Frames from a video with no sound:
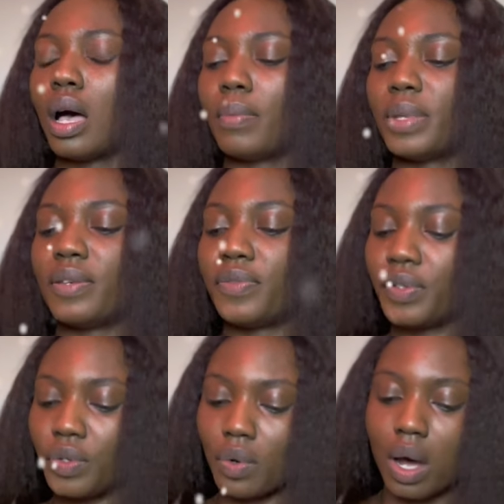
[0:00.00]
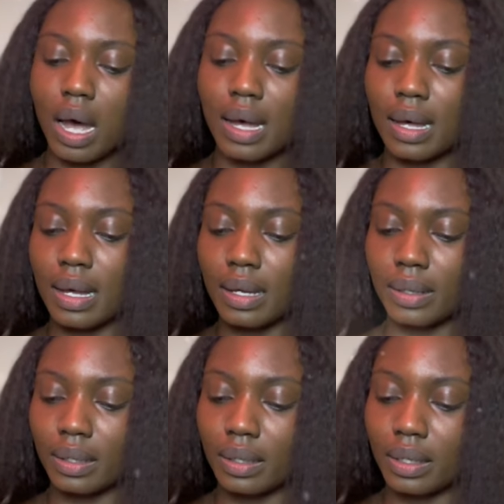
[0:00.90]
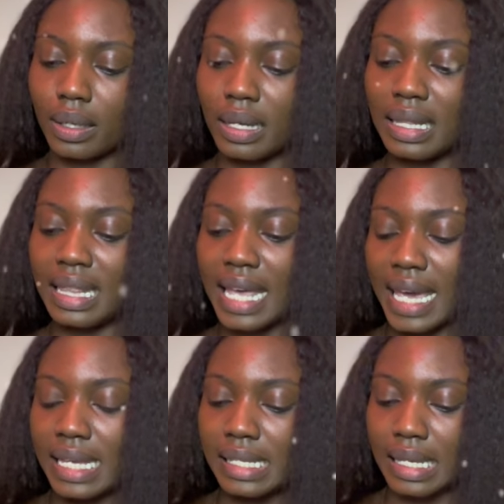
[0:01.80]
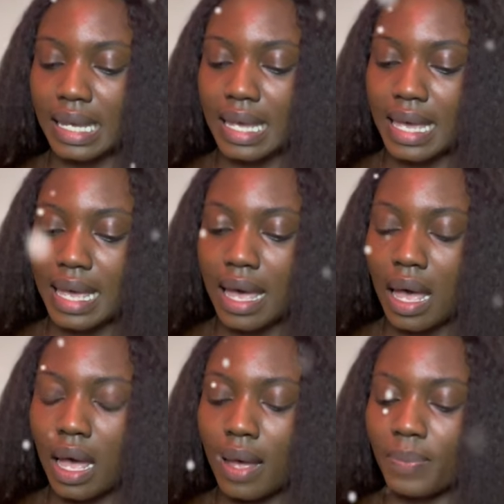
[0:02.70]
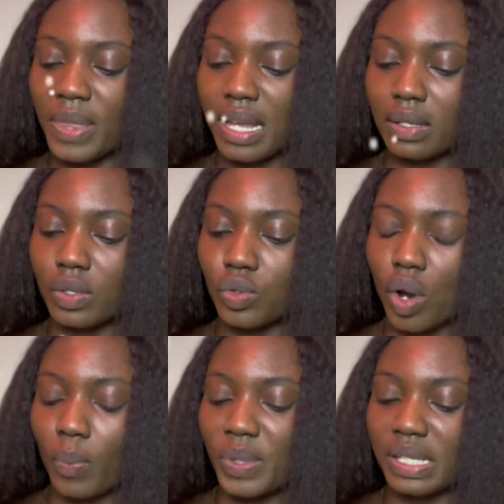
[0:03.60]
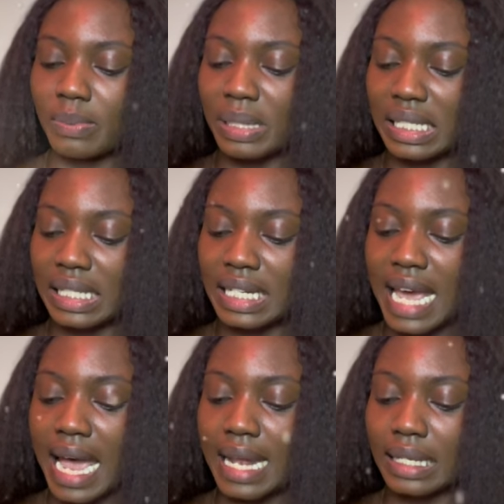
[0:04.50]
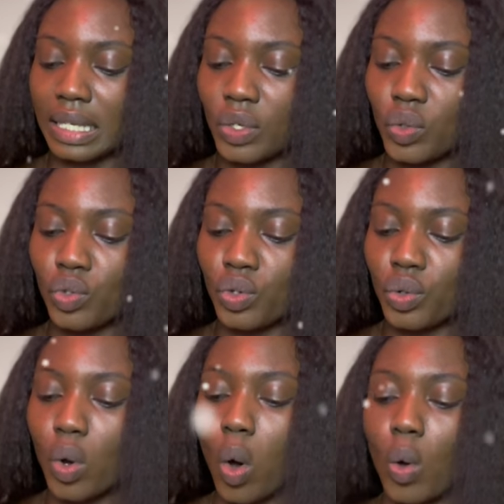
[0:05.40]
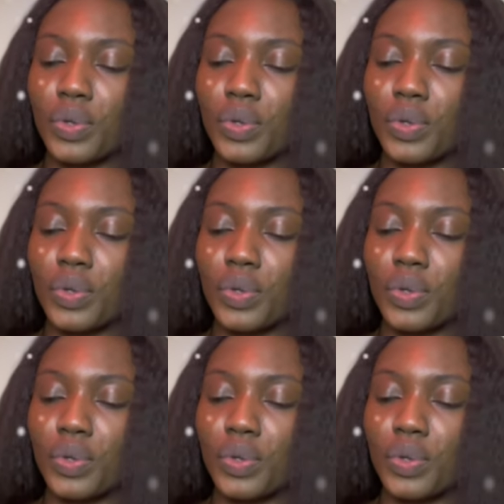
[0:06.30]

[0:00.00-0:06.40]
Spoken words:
If you are a lady, there's a strong possibility that you do owe